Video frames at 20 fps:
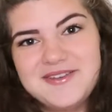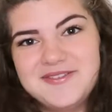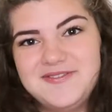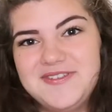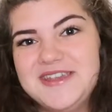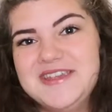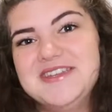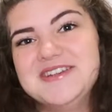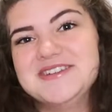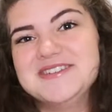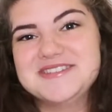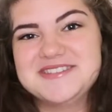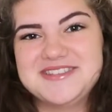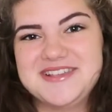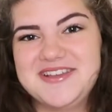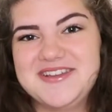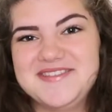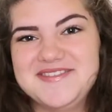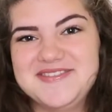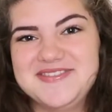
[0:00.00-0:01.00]
figures
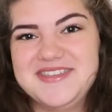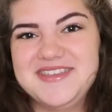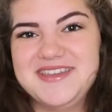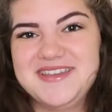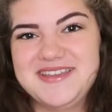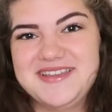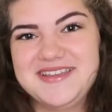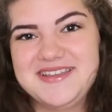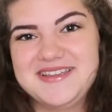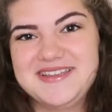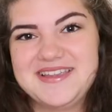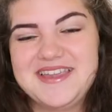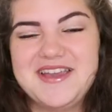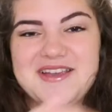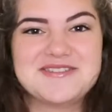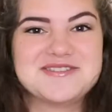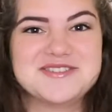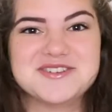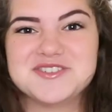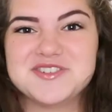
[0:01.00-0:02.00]
of the
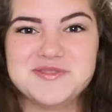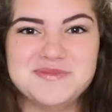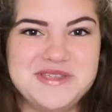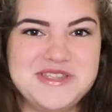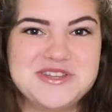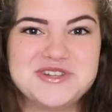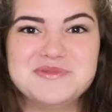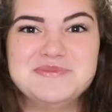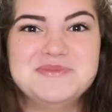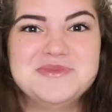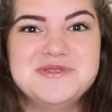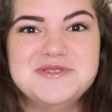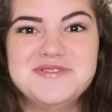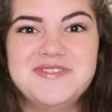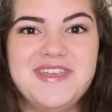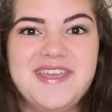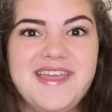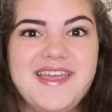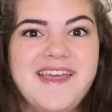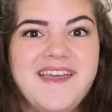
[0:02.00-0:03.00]
characters from each
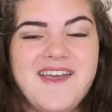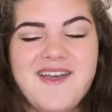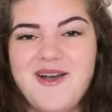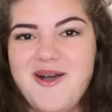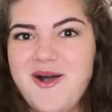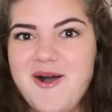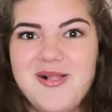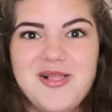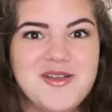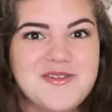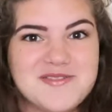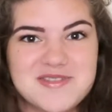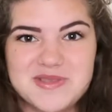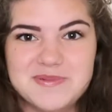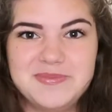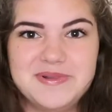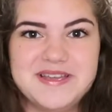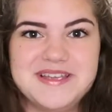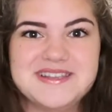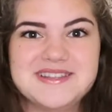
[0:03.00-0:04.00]
movie all over the
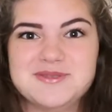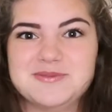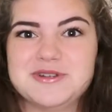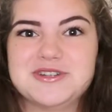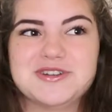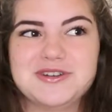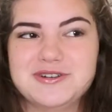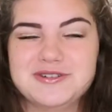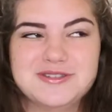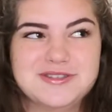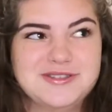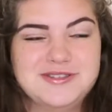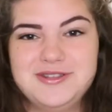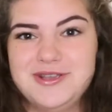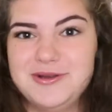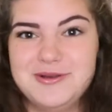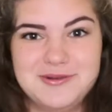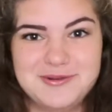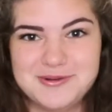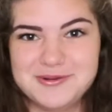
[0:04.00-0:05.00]
place, which are
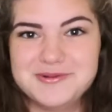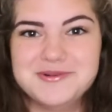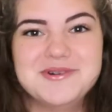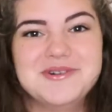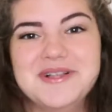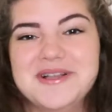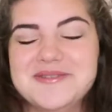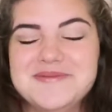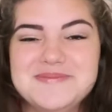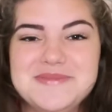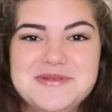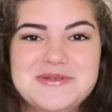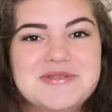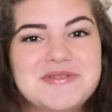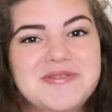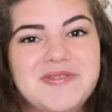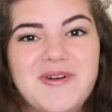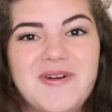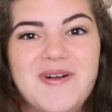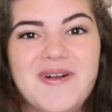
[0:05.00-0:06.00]
so cool and
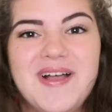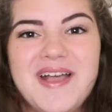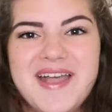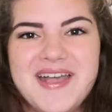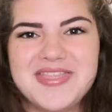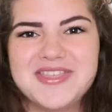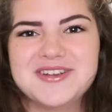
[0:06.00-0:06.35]
beautiful.